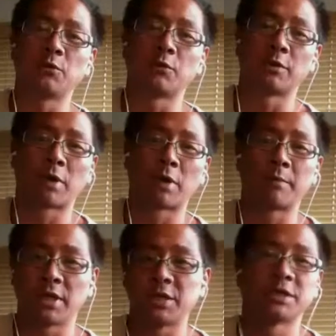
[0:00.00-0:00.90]
keyword
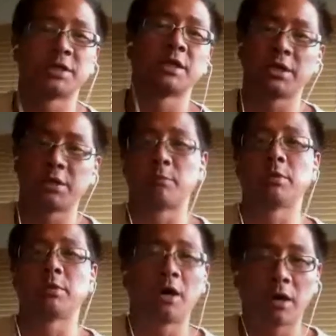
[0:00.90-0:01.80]
population in
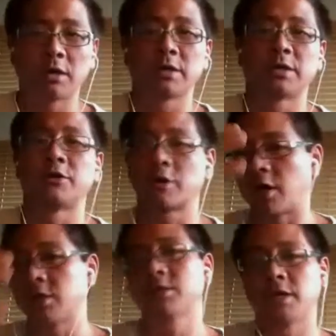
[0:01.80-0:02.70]
your blog, in
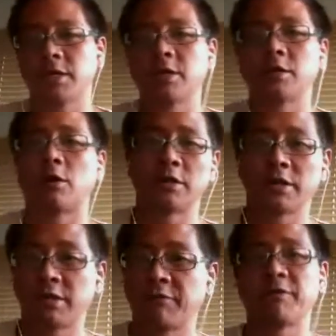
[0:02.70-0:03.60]
your content, in
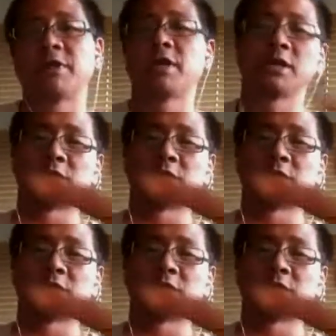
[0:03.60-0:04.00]
all the different